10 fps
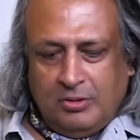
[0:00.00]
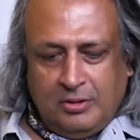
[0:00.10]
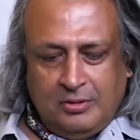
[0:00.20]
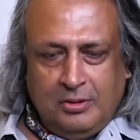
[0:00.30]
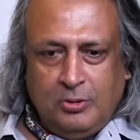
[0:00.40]

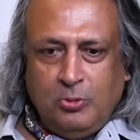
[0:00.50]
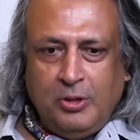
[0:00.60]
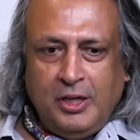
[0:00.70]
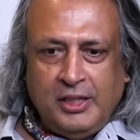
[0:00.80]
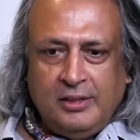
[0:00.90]
or
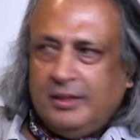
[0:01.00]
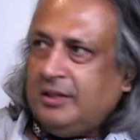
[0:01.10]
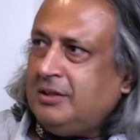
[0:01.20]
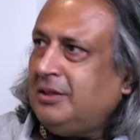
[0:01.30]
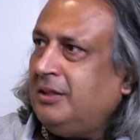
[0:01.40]
crudely,
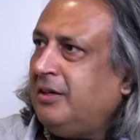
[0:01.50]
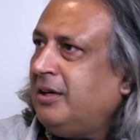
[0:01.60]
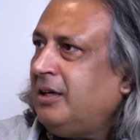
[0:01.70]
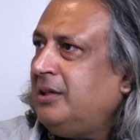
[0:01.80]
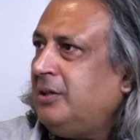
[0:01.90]
is a
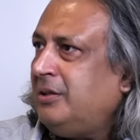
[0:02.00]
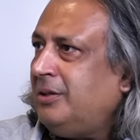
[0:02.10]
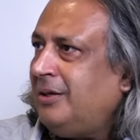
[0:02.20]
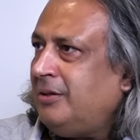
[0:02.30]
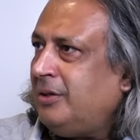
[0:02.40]
drug and
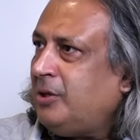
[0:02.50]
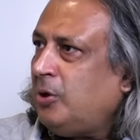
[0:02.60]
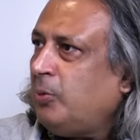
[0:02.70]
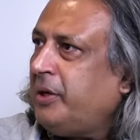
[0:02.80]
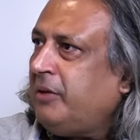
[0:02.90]

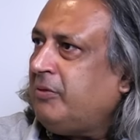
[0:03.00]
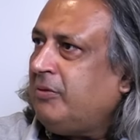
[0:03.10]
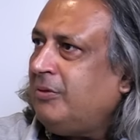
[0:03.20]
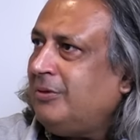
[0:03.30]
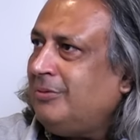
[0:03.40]
economy.
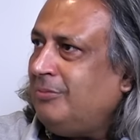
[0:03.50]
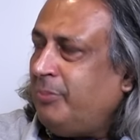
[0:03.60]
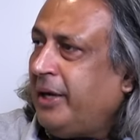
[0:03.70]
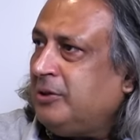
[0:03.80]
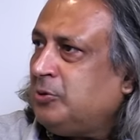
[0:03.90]

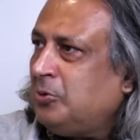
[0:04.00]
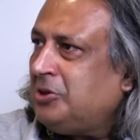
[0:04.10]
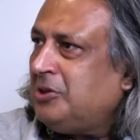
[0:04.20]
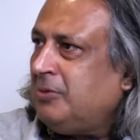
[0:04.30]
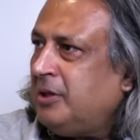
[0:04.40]
Main
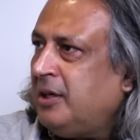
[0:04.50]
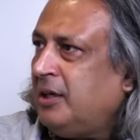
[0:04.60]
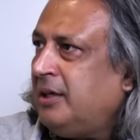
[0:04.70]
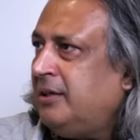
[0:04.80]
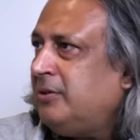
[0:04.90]
sources were
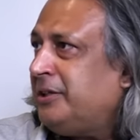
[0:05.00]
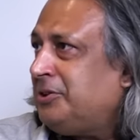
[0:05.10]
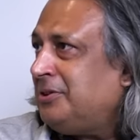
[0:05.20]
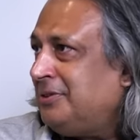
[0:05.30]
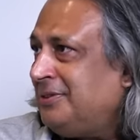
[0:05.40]
drug and donation.